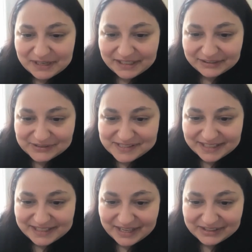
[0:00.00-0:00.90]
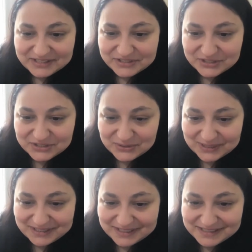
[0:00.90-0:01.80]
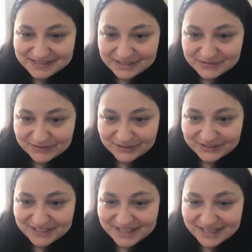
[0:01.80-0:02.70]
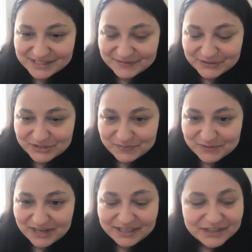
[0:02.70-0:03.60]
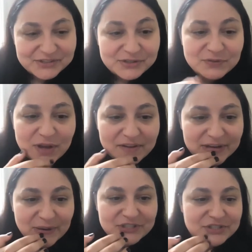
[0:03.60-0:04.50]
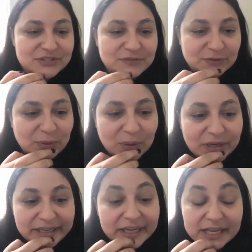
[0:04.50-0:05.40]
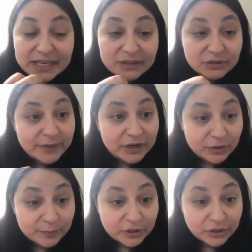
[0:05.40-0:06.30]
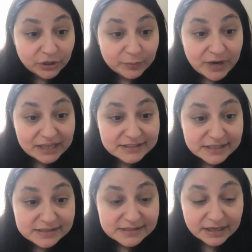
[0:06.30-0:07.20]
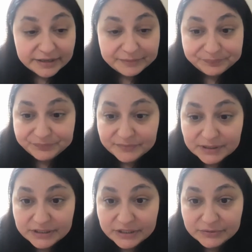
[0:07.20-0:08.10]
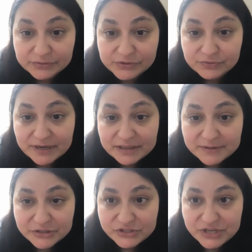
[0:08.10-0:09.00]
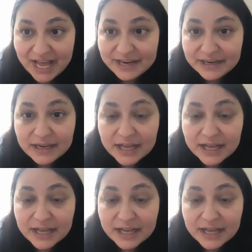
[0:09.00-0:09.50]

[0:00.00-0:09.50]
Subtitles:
And it looks like Kelly's just joined us. Thanks for jumping on here. So if you have any questions for Lori, either about her book or her practice, do write them in the chat.